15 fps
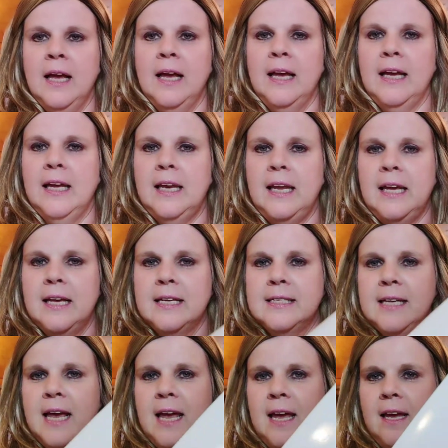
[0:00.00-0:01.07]
it is
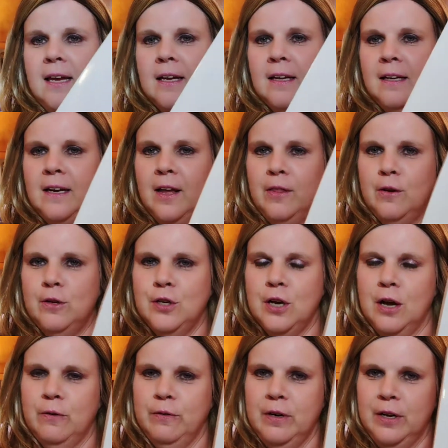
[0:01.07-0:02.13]
a, another Jon
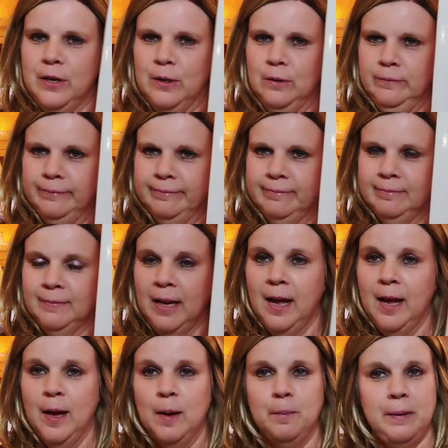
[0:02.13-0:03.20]
Renau
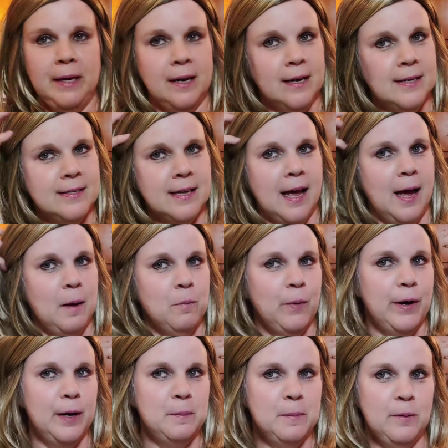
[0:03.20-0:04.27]
because I'm
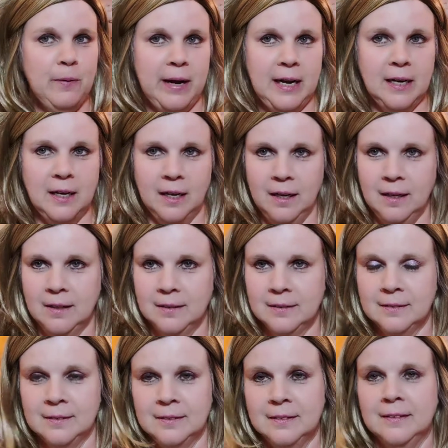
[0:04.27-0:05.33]
wearing Miranda
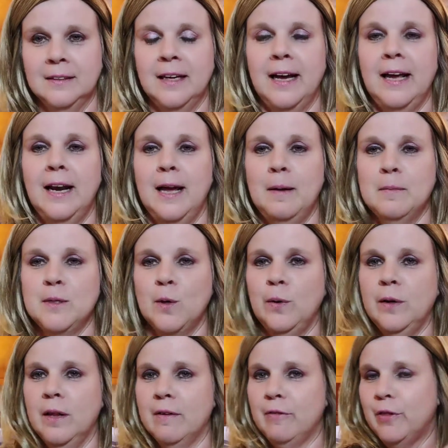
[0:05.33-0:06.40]
and I am so in
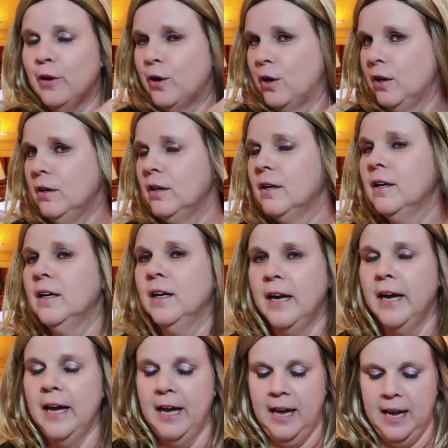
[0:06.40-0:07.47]
love with her
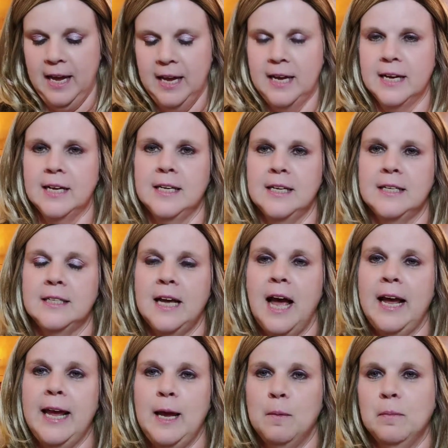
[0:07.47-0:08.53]
and I
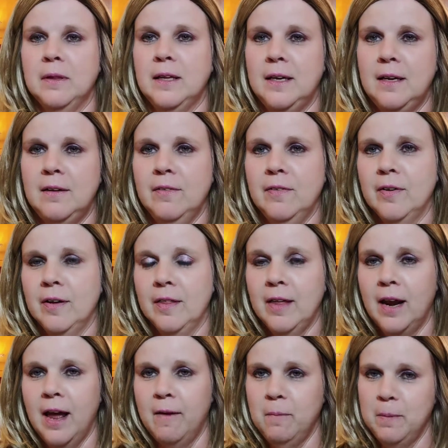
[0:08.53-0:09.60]
can't believe that
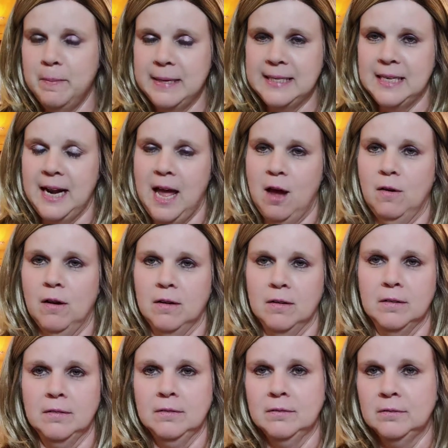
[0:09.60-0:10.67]
I've been missing out
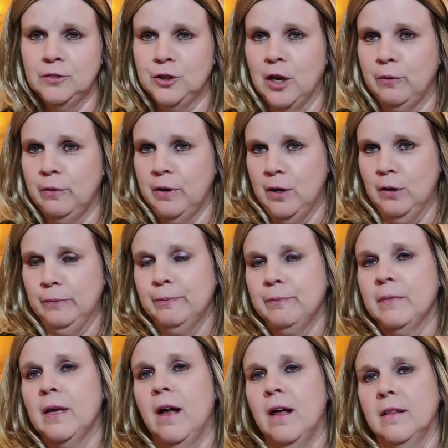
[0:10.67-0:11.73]
on Jon Renau
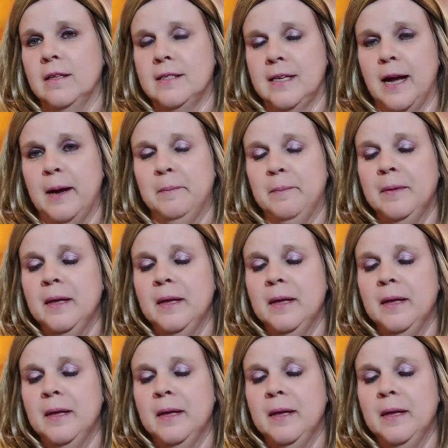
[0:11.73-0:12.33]
all this time